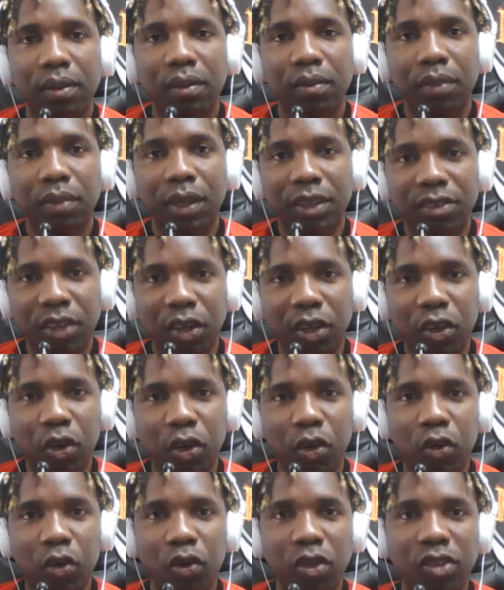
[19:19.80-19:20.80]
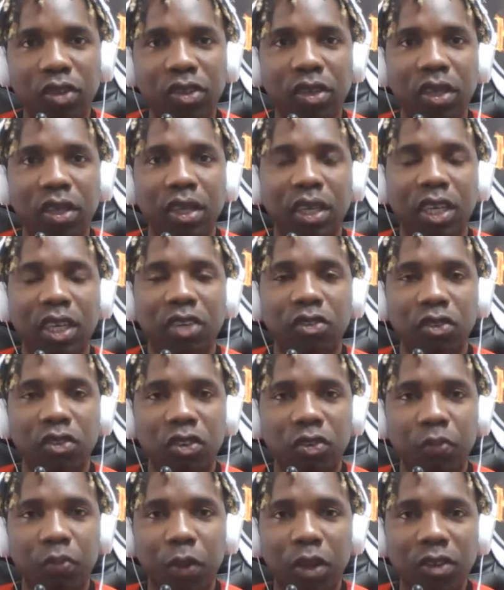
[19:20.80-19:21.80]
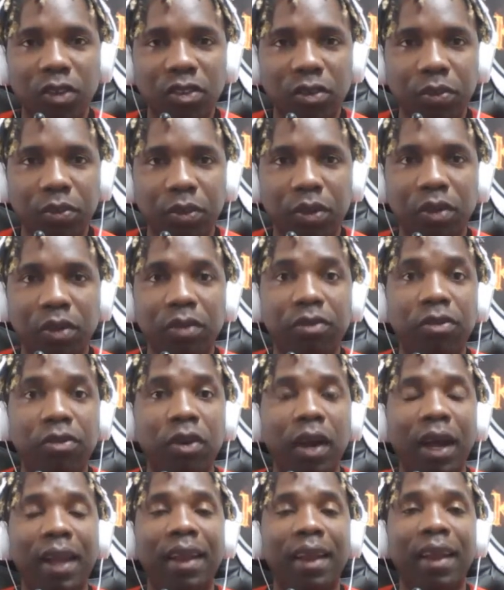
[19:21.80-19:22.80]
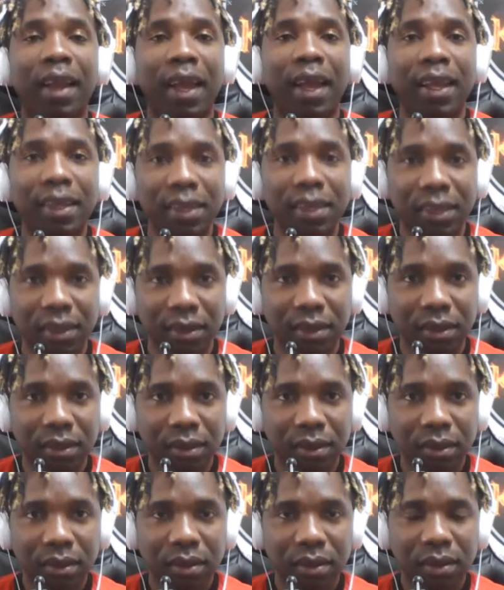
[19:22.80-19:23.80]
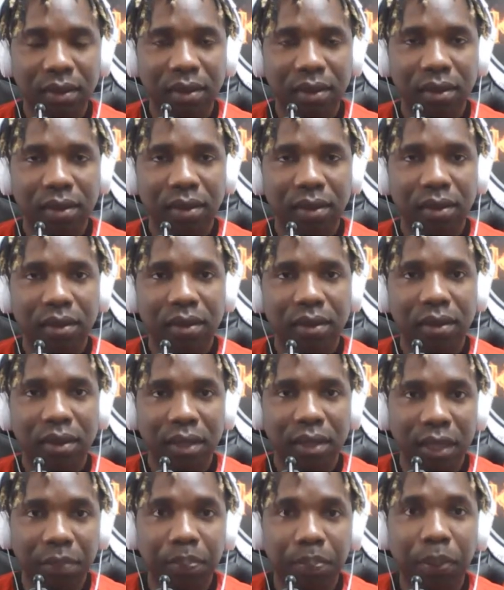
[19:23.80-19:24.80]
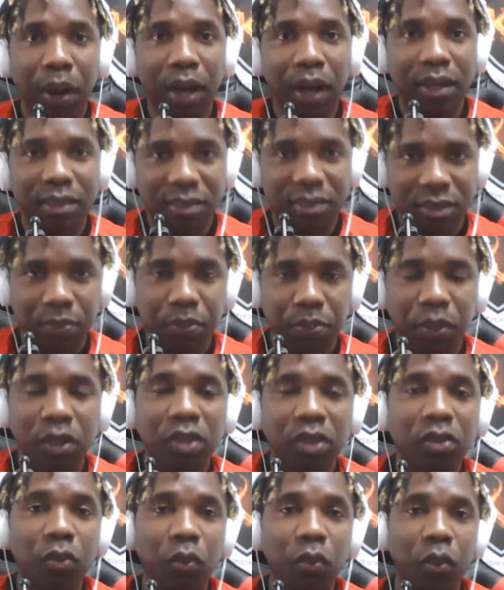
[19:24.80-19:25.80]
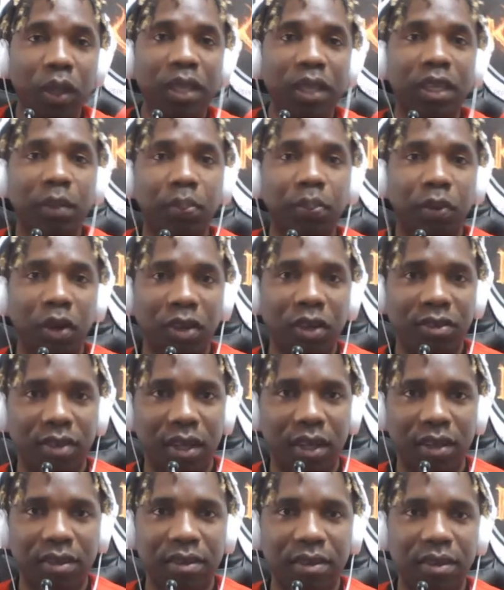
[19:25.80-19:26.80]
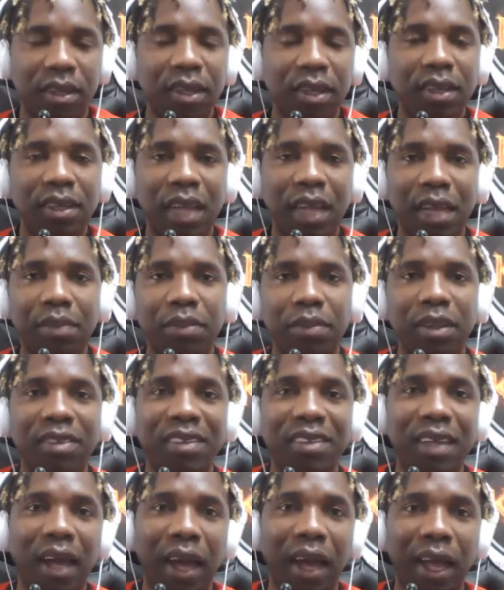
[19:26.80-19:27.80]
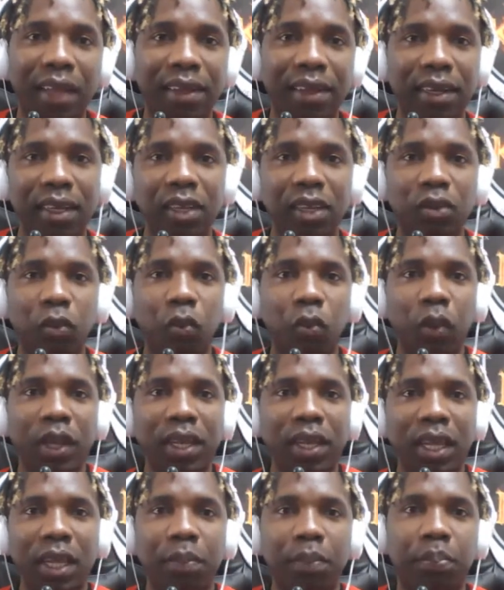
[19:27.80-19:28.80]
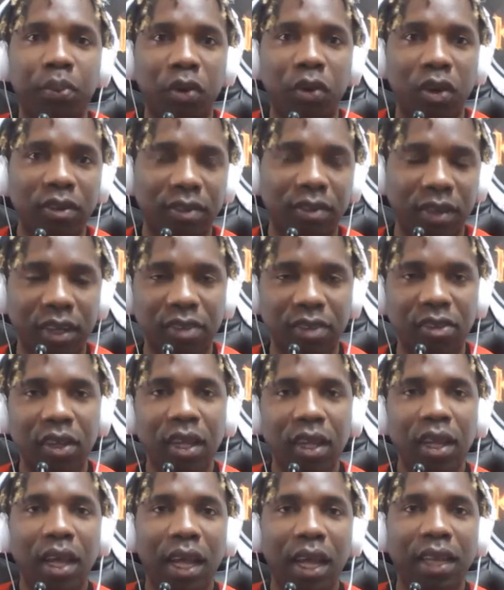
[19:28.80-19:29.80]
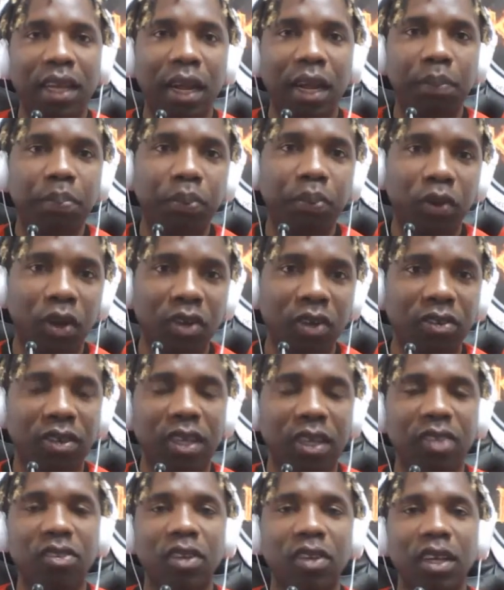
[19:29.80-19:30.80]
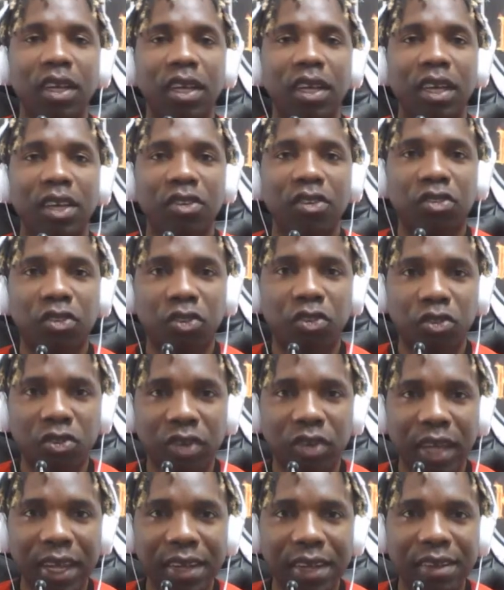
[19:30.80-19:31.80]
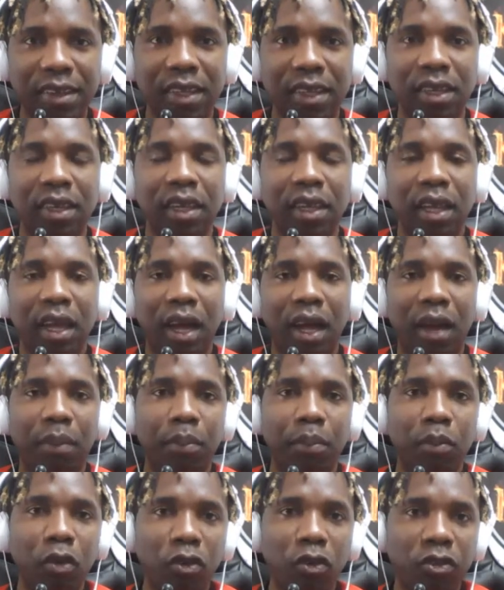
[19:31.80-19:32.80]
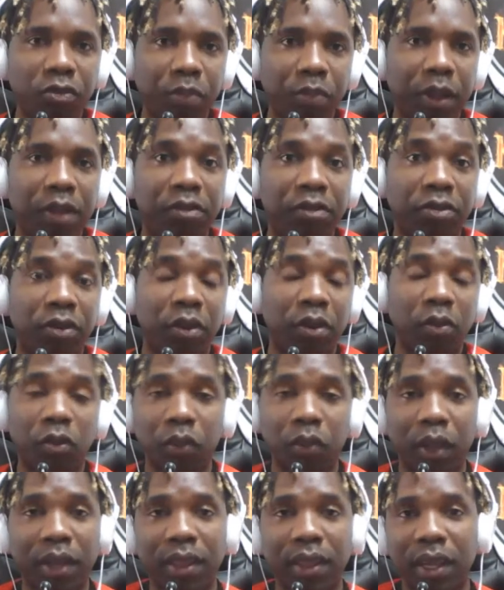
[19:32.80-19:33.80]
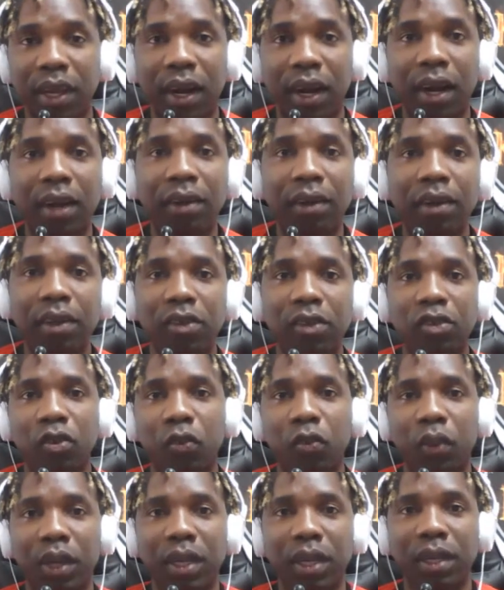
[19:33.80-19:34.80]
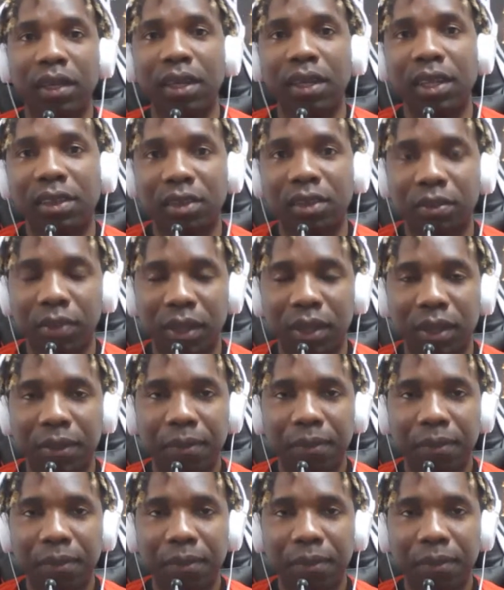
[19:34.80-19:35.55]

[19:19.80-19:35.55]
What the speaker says: Because a coach is responsible for aligning the participant with the process. That means the athlete with a process, and that process is creating a movement from where they are to where they need to be.